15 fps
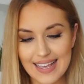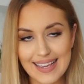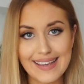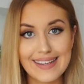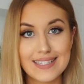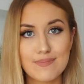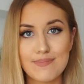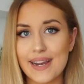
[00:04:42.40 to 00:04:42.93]

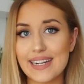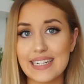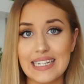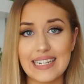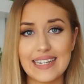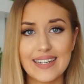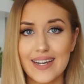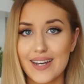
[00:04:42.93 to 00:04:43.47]
is
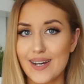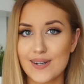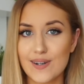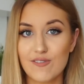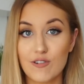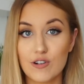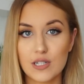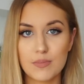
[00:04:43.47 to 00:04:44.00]
mainly an
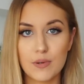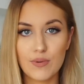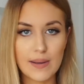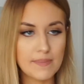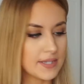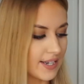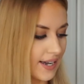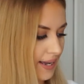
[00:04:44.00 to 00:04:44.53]
affordable
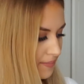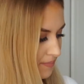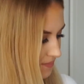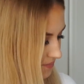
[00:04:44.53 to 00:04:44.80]
website.